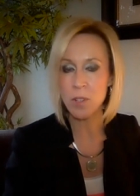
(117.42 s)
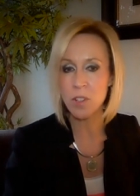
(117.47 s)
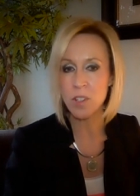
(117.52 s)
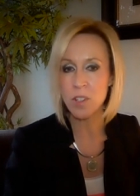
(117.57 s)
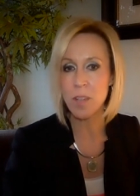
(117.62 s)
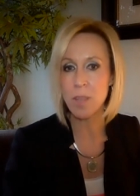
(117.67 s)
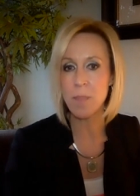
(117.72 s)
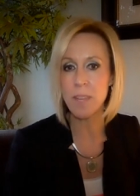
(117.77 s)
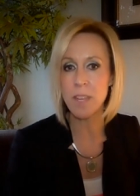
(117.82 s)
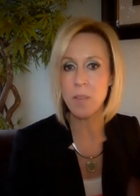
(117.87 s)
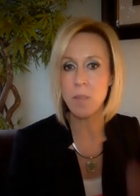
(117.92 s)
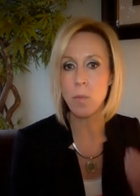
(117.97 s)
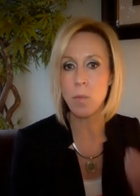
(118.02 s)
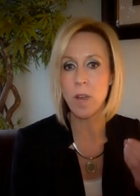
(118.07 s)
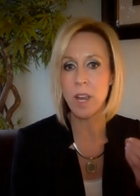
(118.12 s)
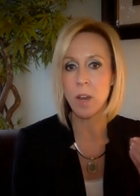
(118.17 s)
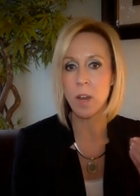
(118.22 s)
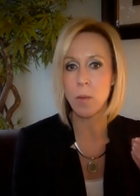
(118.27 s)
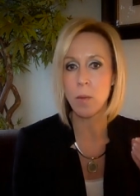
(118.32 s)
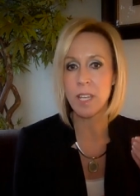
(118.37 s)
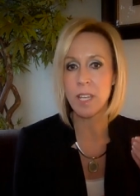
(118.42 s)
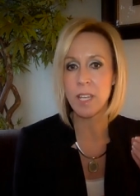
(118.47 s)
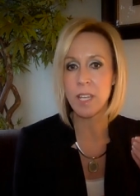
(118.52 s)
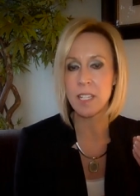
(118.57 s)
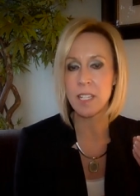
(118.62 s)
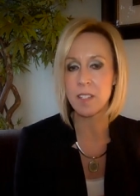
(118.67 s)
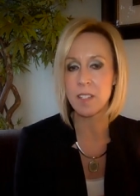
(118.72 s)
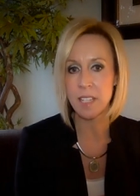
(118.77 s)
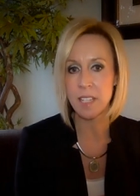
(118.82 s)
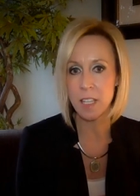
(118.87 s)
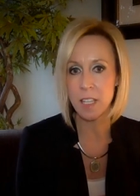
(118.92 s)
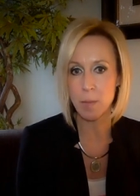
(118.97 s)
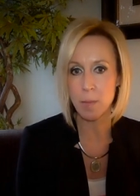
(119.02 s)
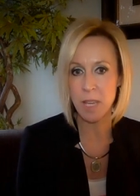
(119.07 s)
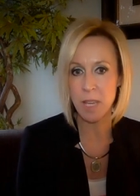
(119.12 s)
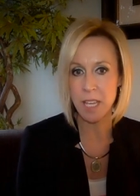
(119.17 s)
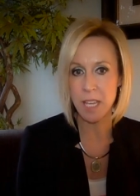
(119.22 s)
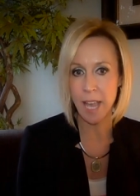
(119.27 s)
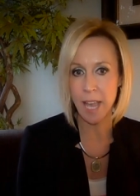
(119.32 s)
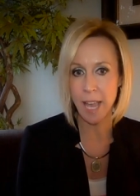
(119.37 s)
or something where we can see the
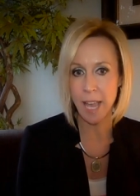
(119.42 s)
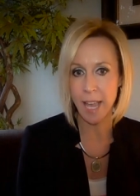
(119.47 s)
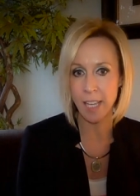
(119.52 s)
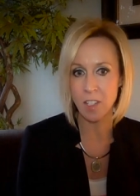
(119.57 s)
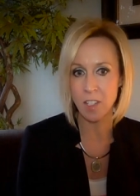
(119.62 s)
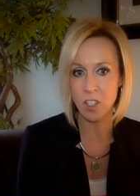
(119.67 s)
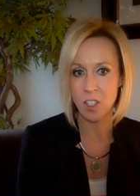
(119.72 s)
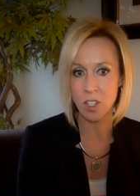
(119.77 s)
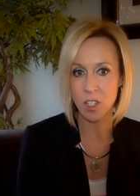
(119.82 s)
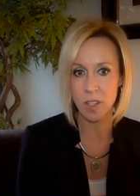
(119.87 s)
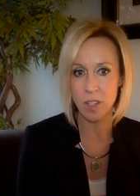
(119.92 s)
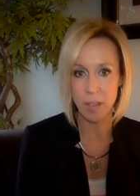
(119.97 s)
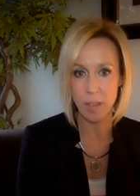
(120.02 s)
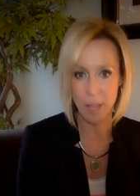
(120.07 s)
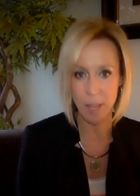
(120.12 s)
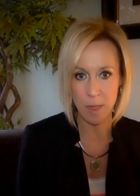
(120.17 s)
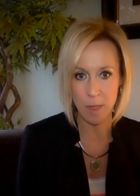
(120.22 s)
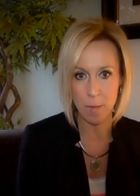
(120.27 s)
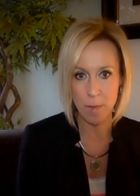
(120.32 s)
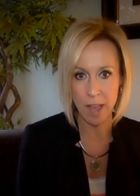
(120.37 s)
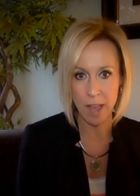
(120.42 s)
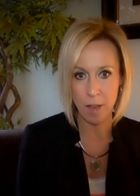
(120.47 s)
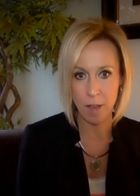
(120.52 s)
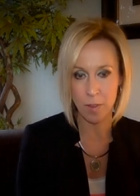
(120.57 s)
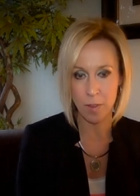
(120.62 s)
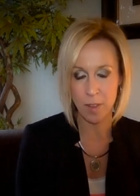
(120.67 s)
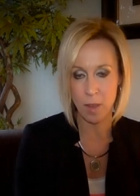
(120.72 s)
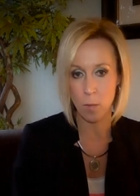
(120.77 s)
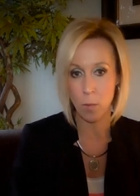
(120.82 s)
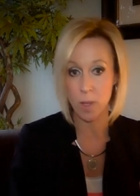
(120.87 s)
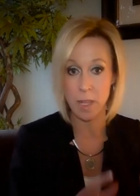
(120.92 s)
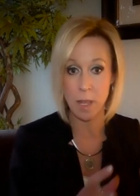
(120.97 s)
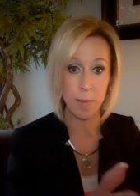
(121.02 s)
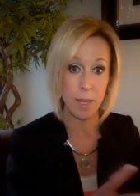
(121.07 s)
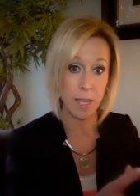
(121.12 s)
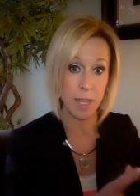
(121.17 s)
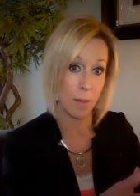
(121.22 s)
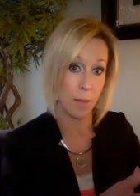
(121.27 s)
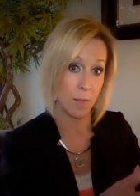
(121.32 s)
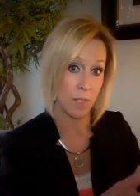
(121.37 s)
ph in the mouth and when that
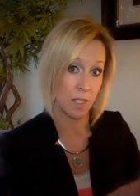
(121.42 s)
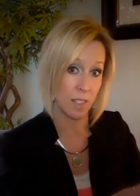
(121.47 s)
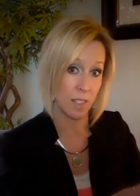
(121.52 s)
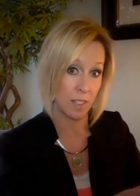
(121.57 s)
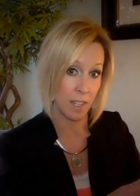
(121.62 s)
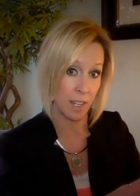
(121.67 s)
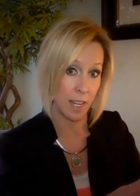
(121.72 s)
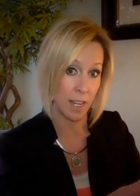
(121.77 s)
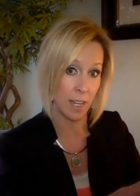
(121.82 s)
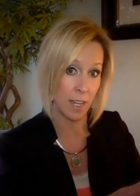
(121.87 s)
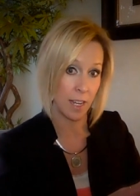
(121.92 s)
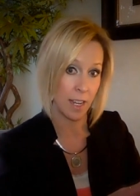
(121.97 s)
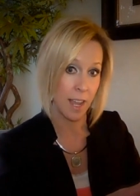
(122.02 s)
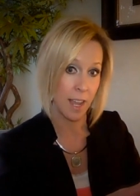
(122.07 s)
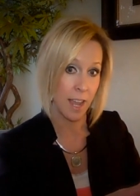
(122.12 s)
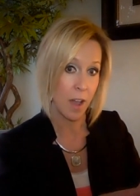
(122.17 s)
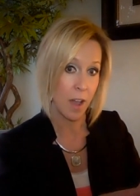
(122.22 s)
becomes acidic